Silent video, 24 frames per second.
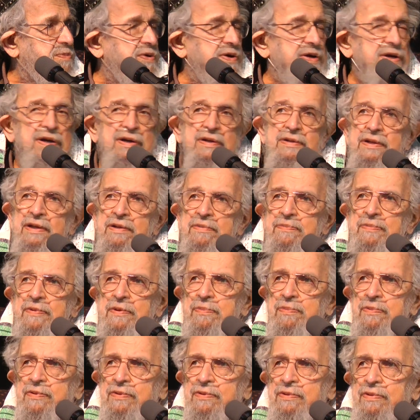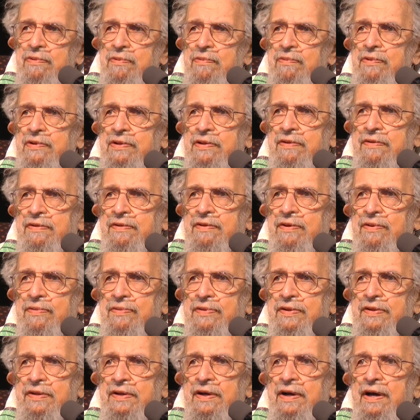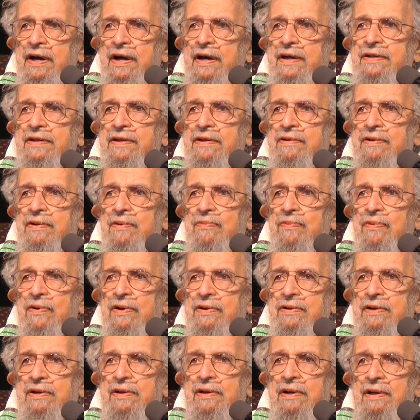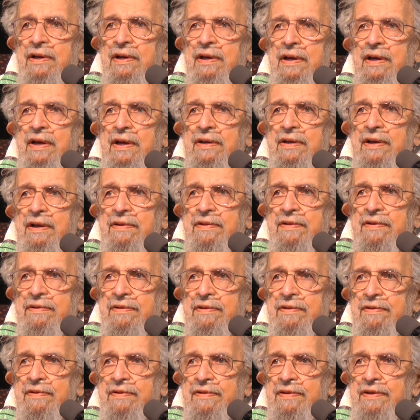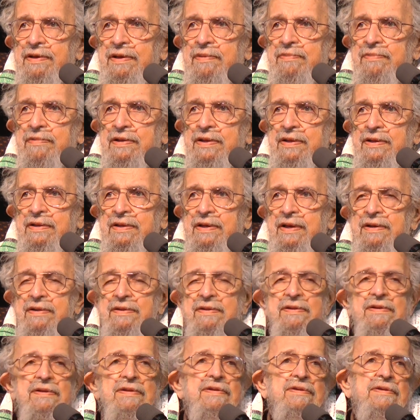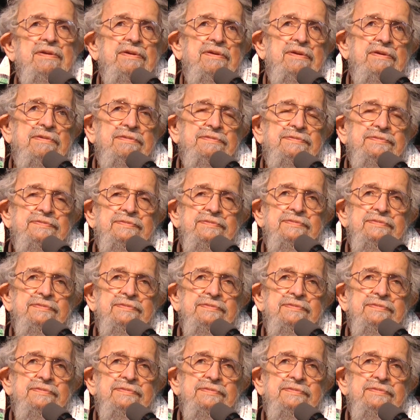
prayer that people do when the stones are hot and the water gets into steam and it gets into you.